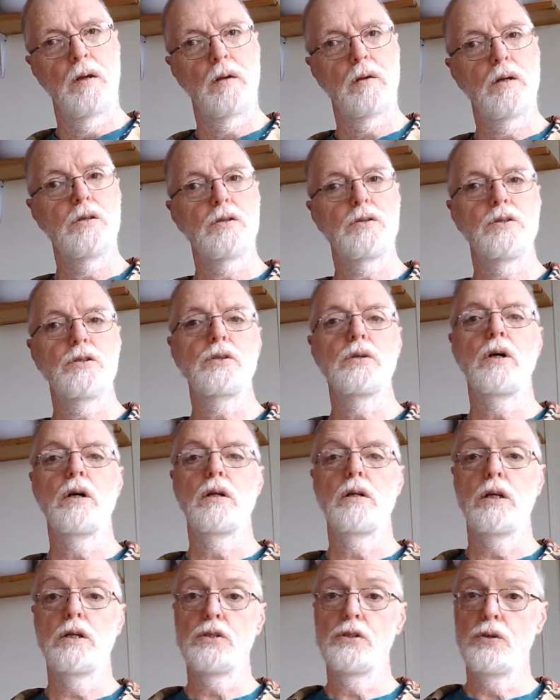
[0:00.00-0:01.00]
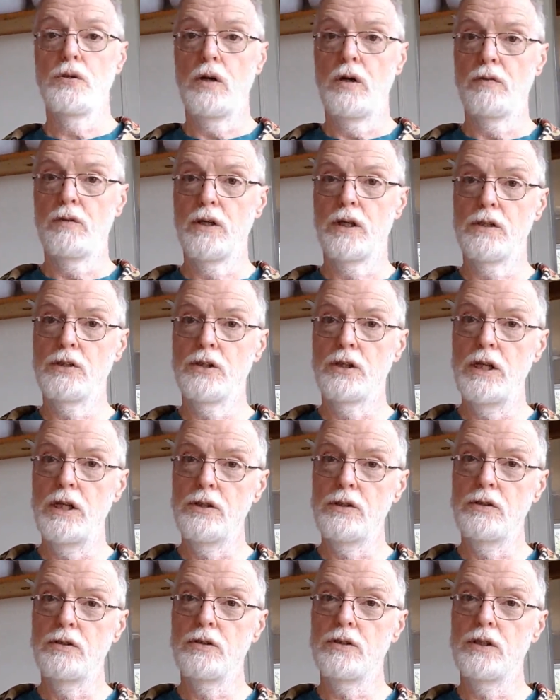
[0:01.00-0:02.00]
Because unless you have an
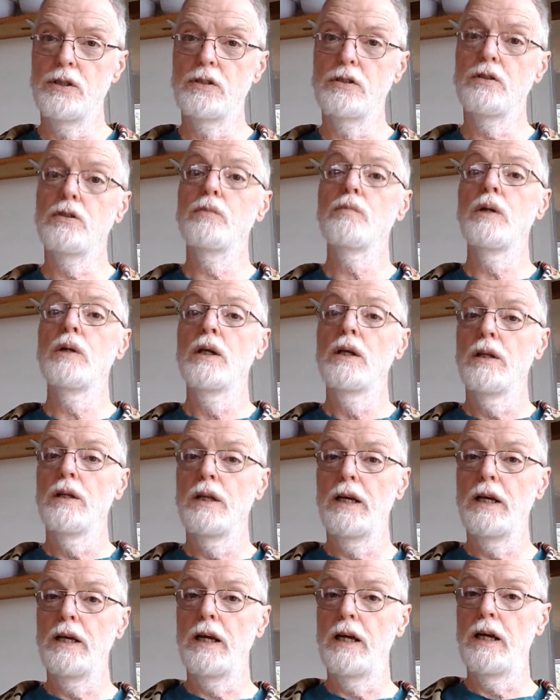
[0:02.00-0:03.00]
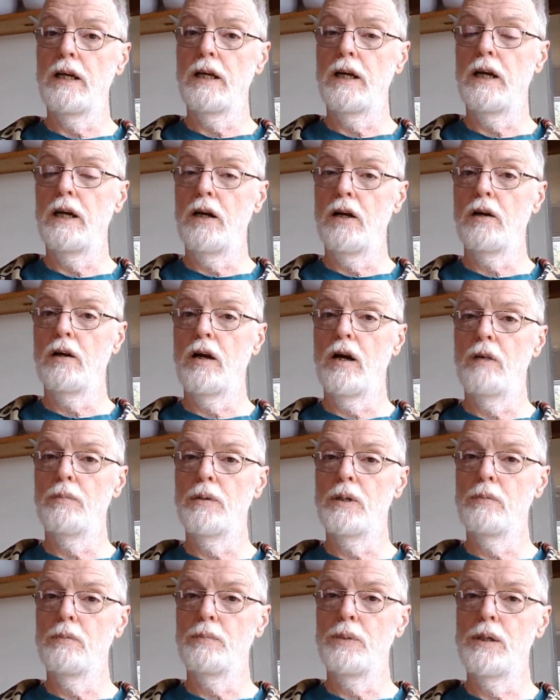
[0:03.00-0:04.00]
educational system, they can't hire
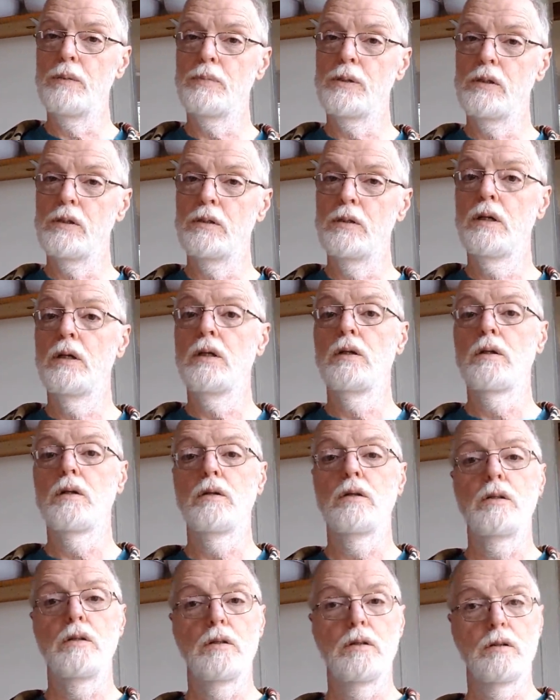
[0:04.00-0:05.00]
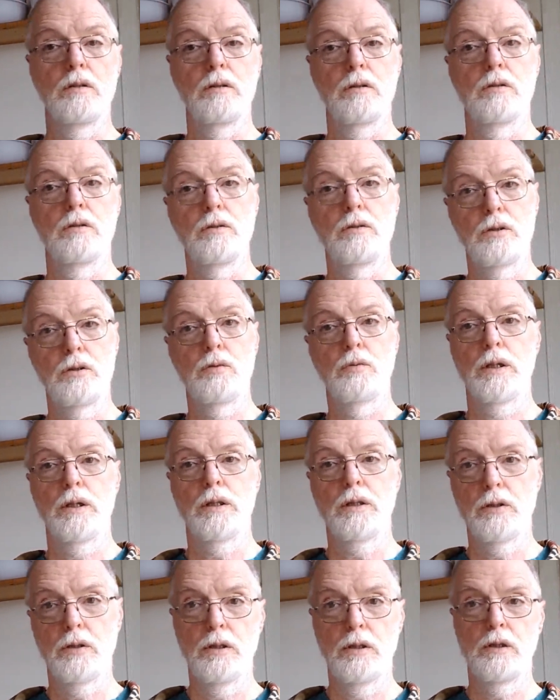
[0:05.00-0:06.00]
competent people to work
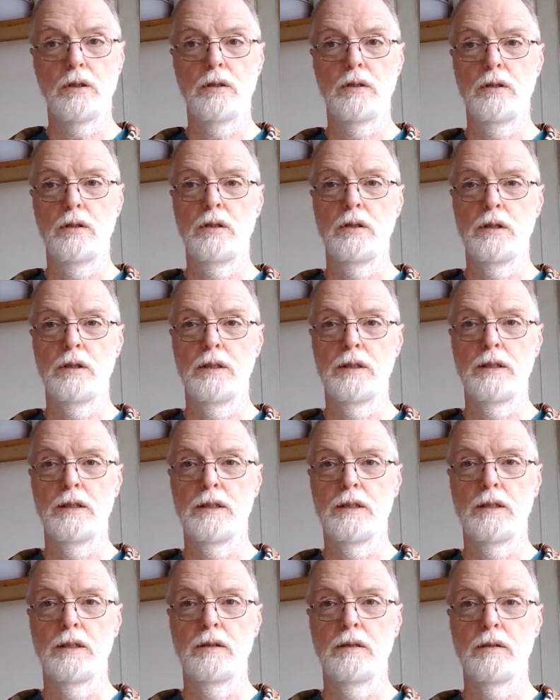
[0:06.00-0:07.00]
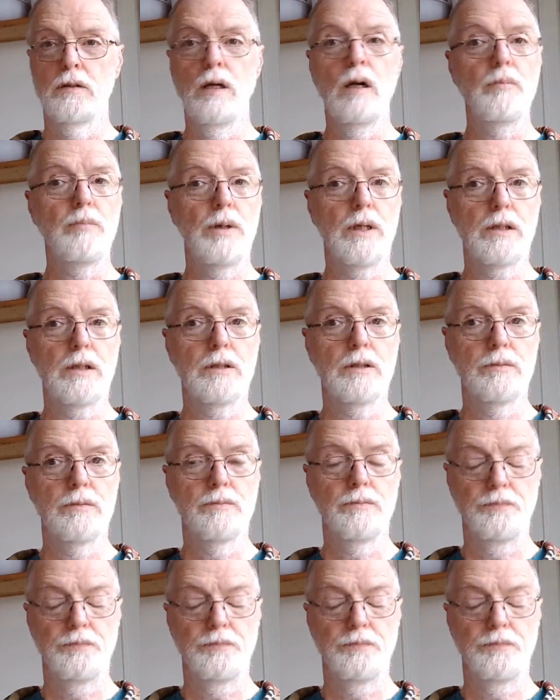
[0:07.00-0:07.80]
in their companies.